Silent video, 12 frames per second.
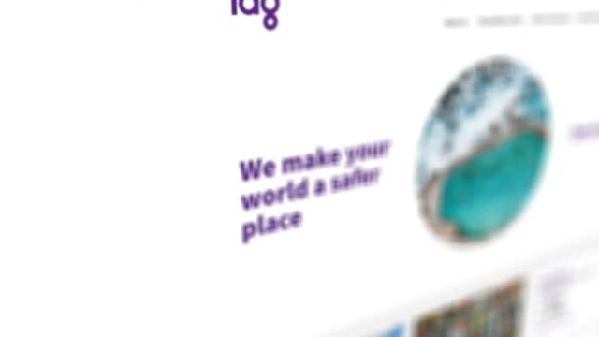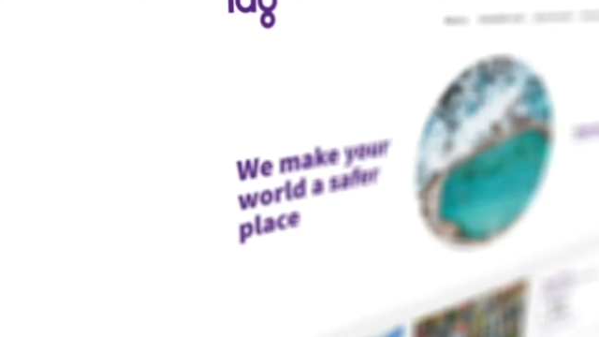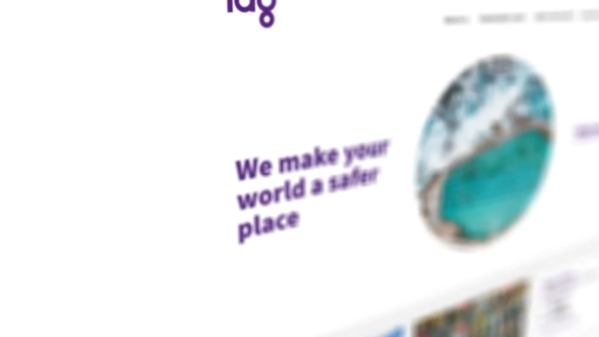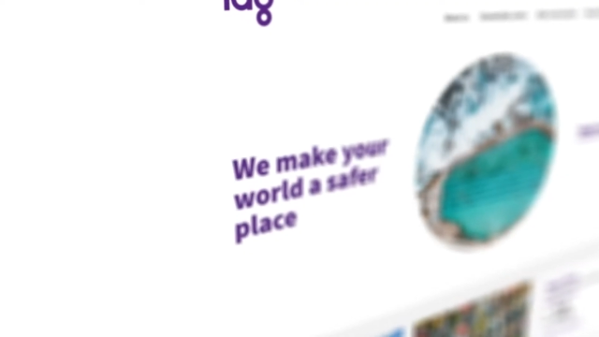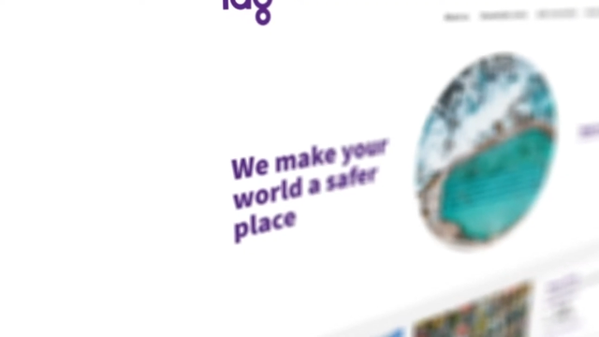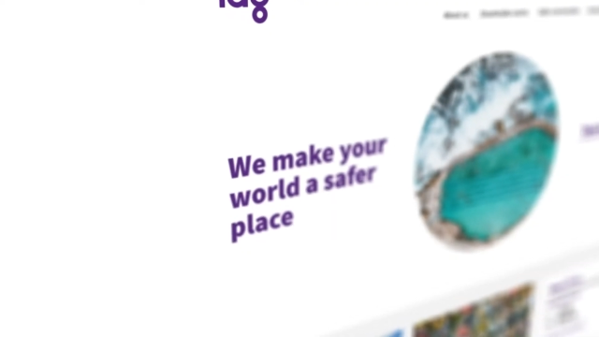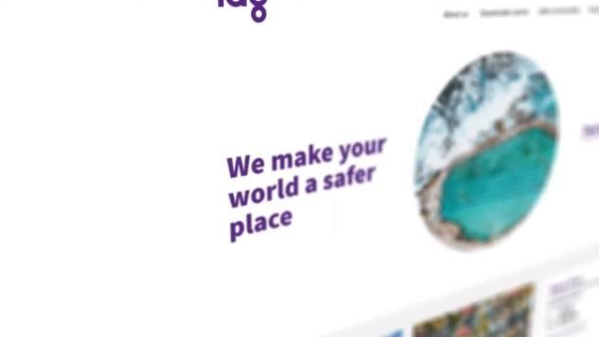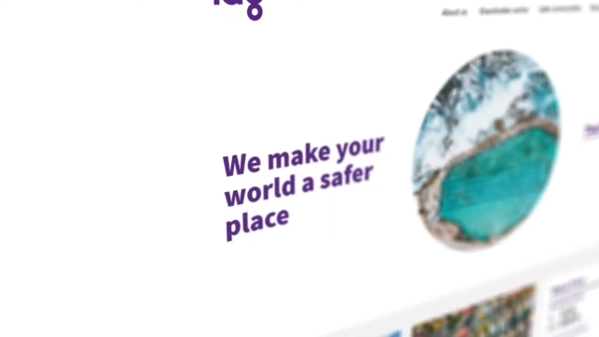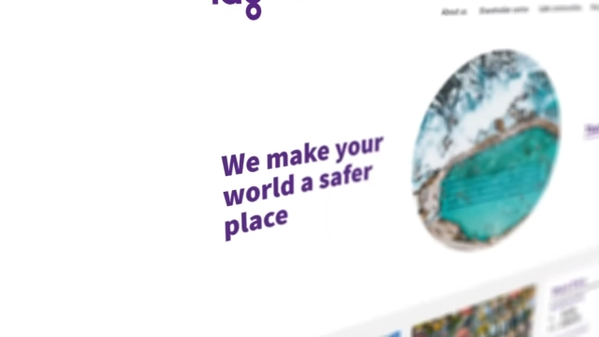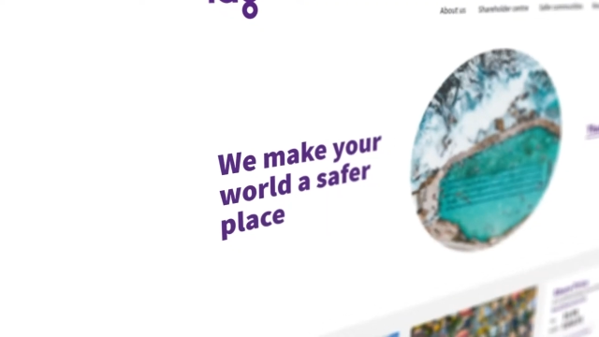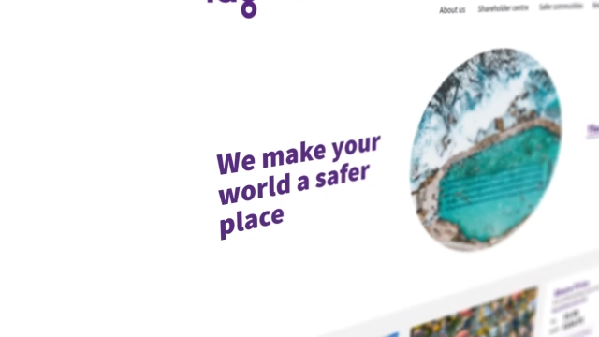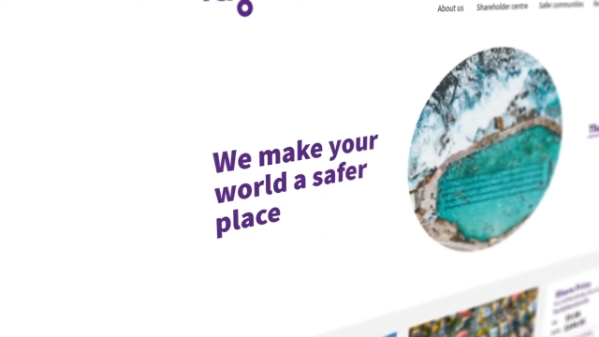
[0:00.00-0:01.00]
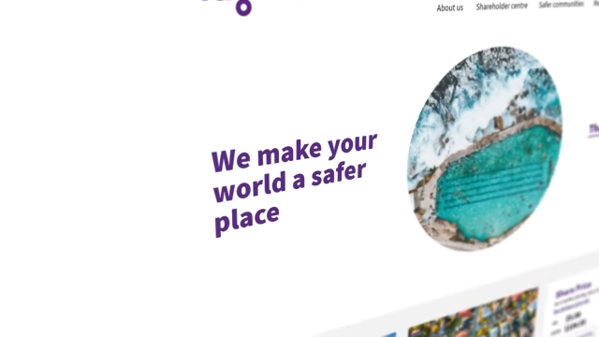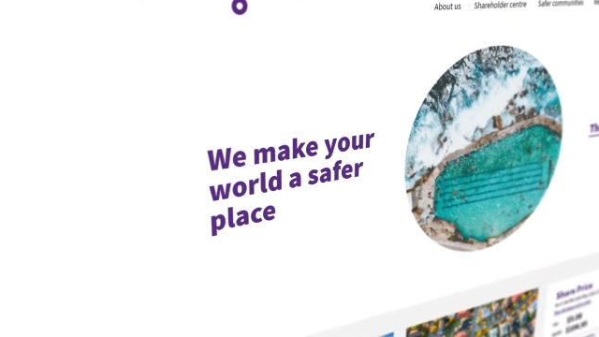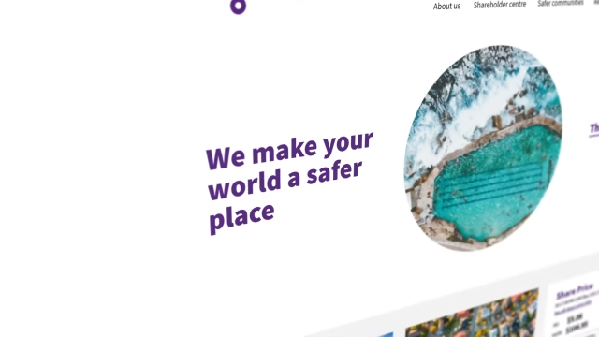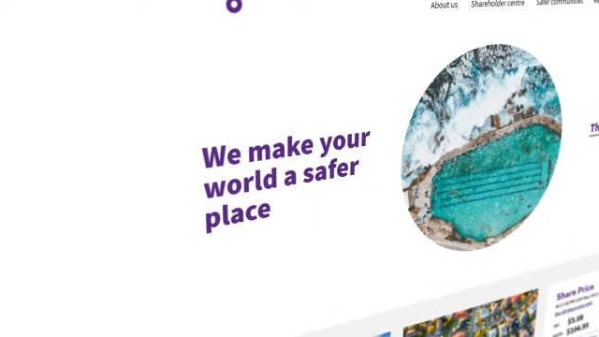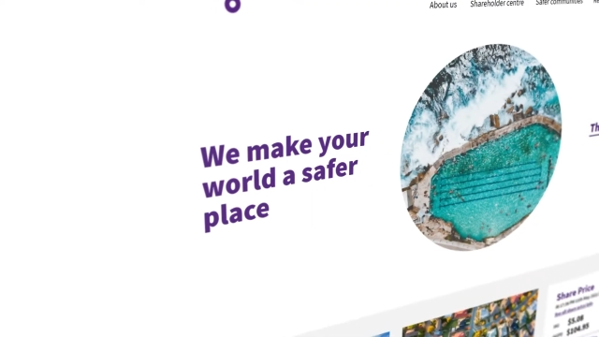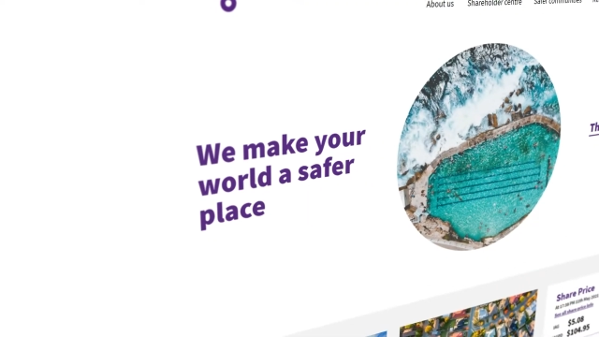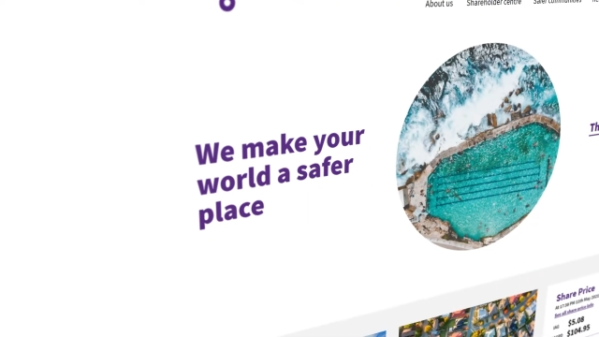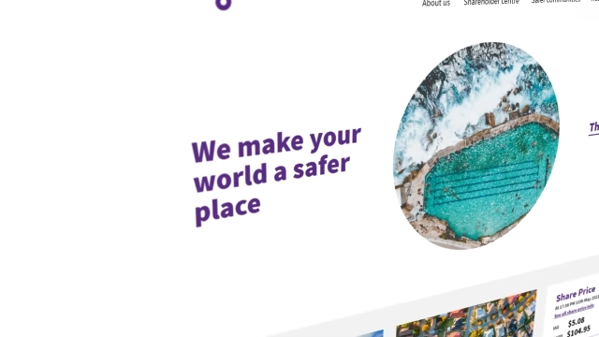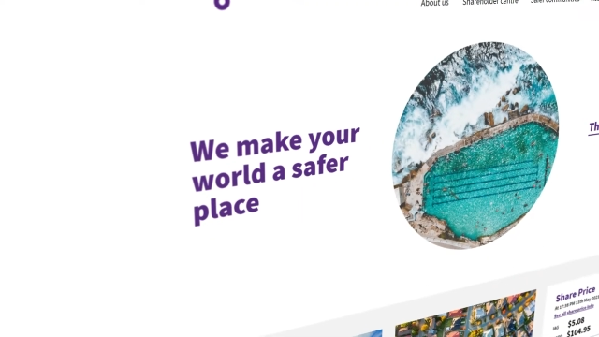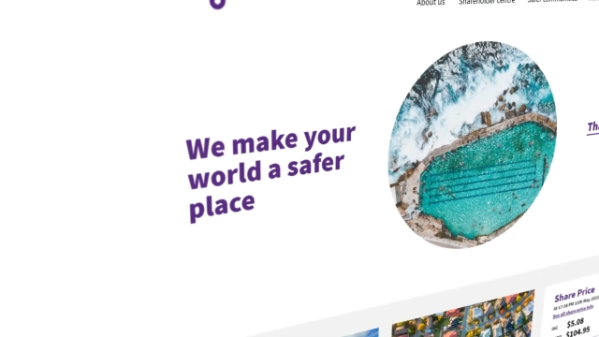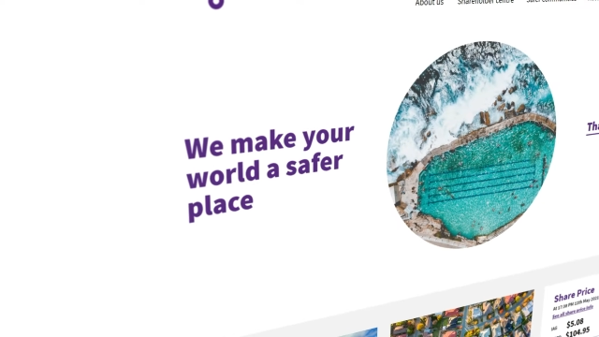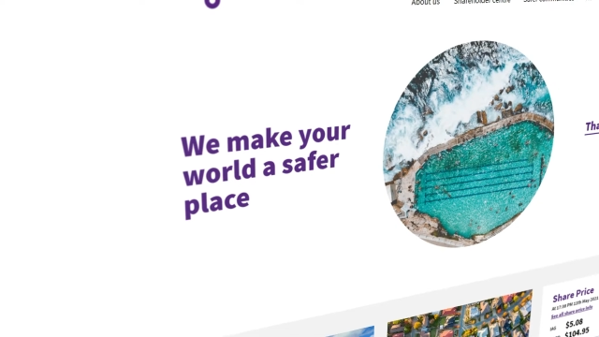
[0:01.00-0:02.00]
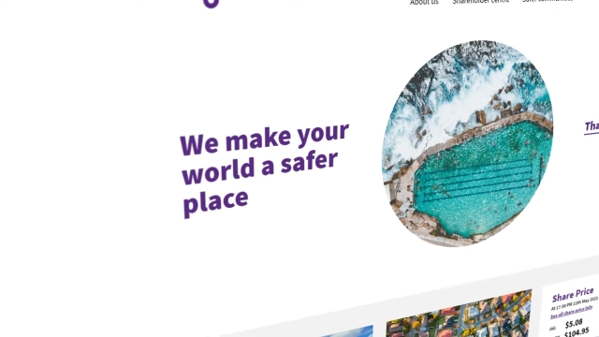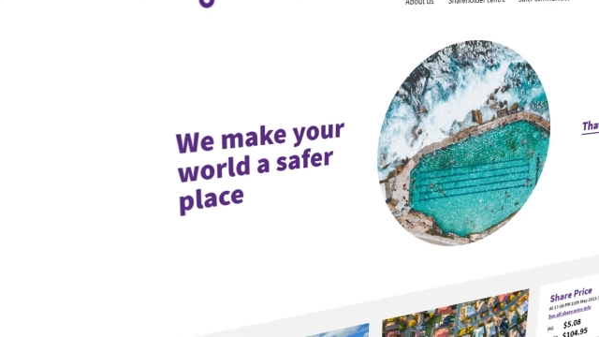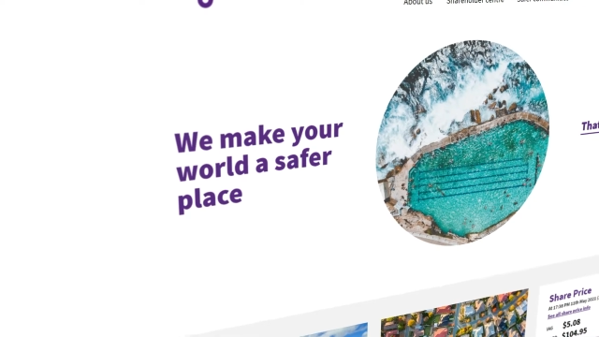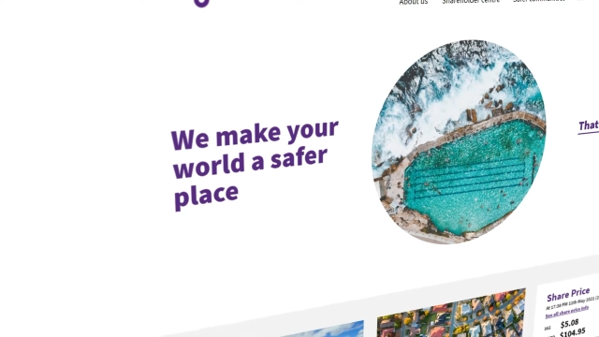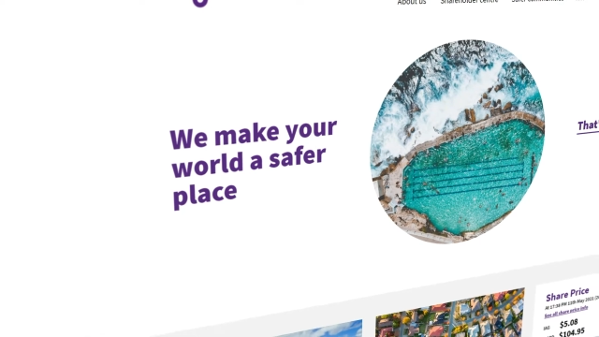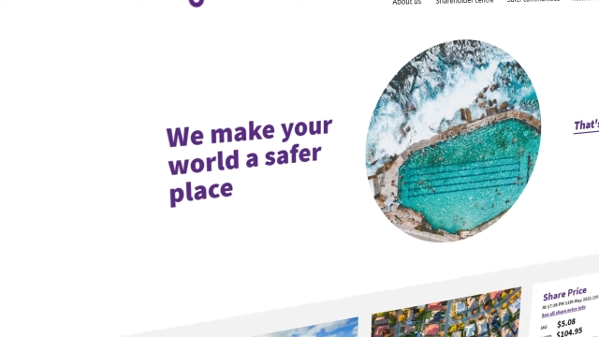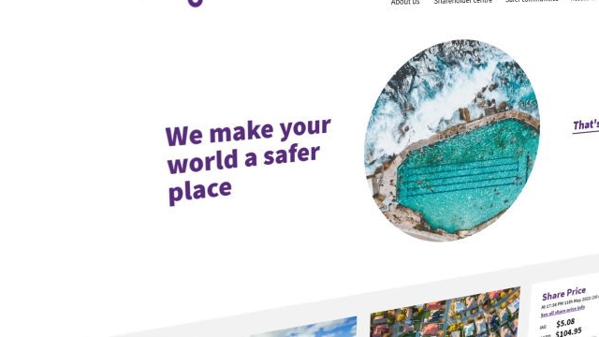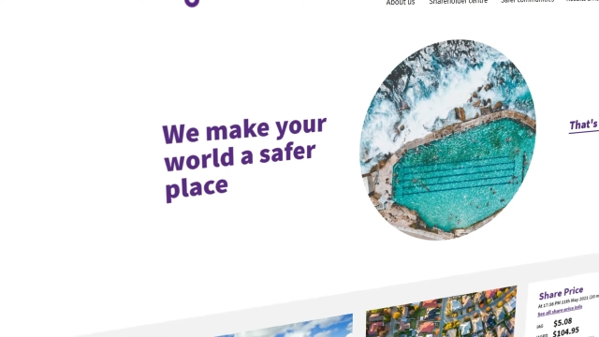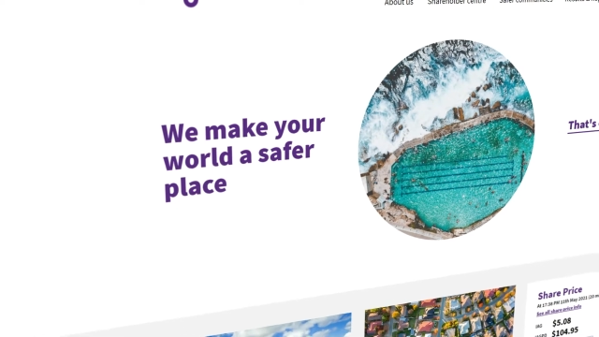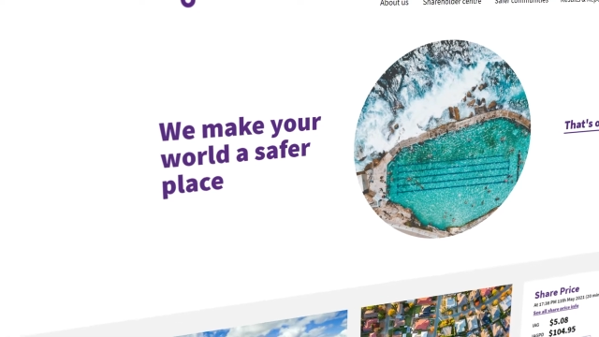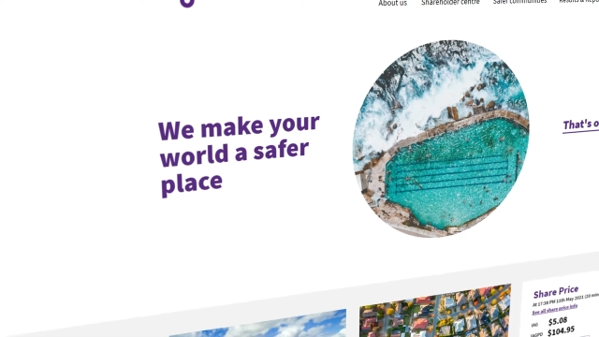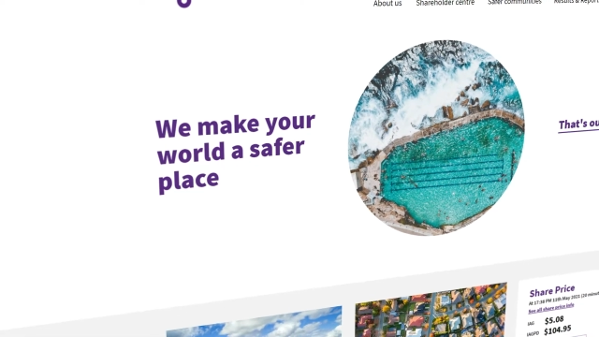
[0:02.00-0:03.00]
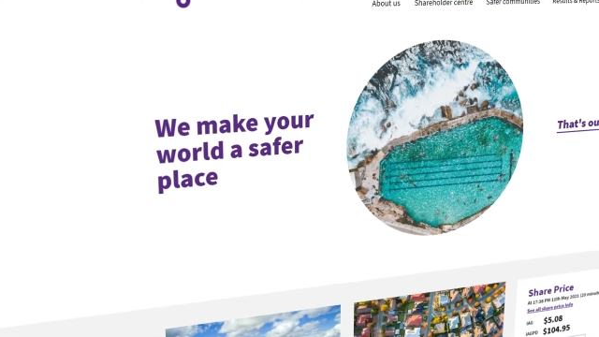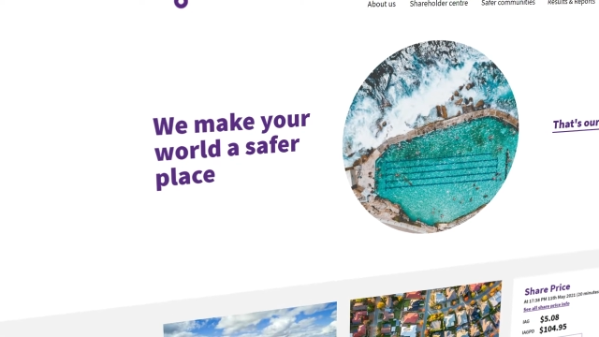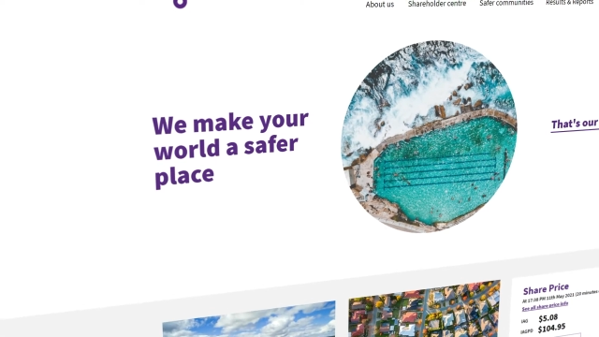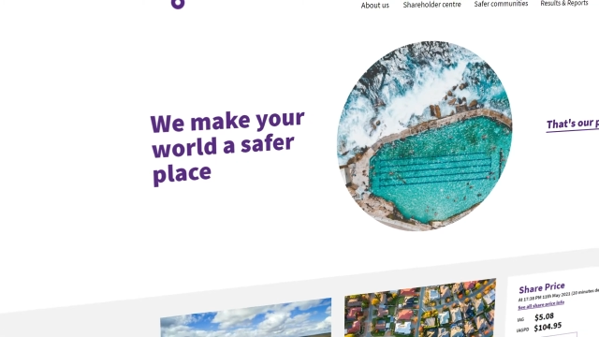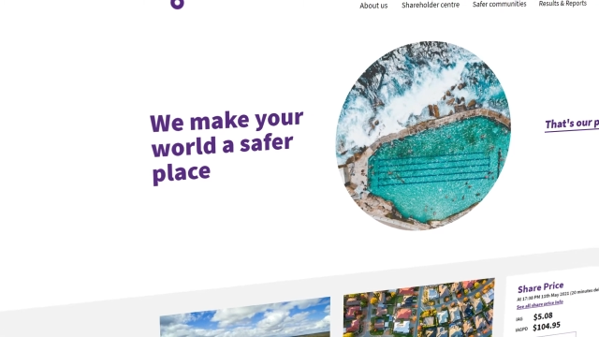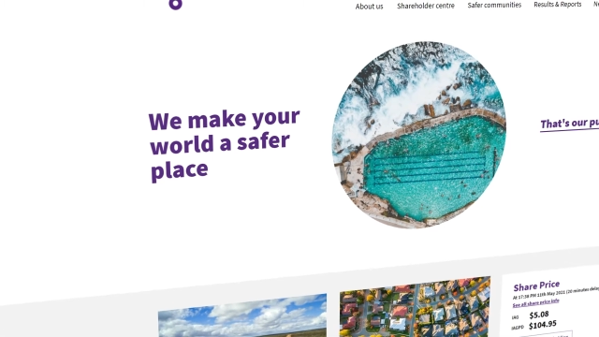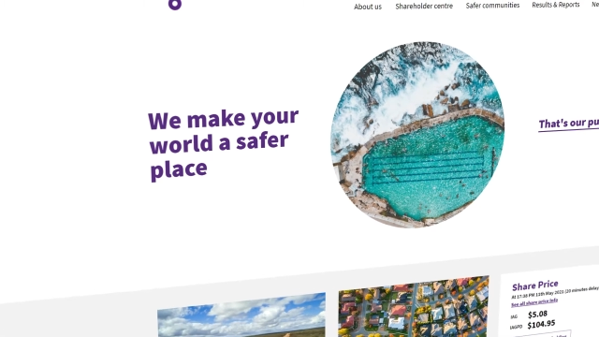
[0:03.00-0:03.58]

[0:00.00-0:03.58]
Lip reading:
No face is visible, so there are no lips to read.